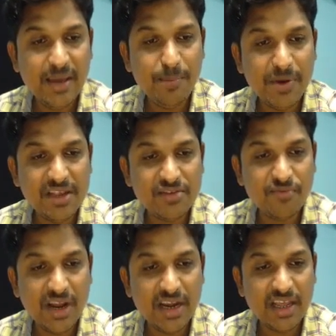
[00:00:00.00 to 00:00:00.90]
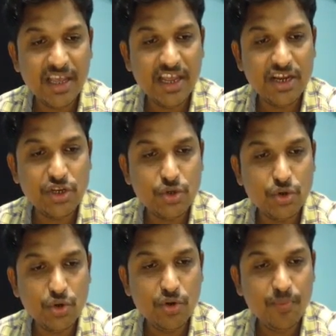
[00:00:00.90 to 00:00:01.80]
plus 1
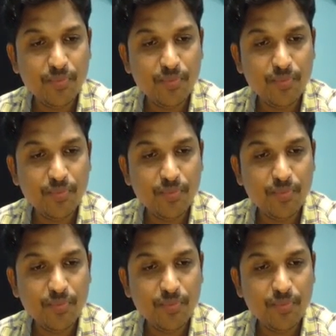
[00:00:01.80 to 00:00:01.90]
into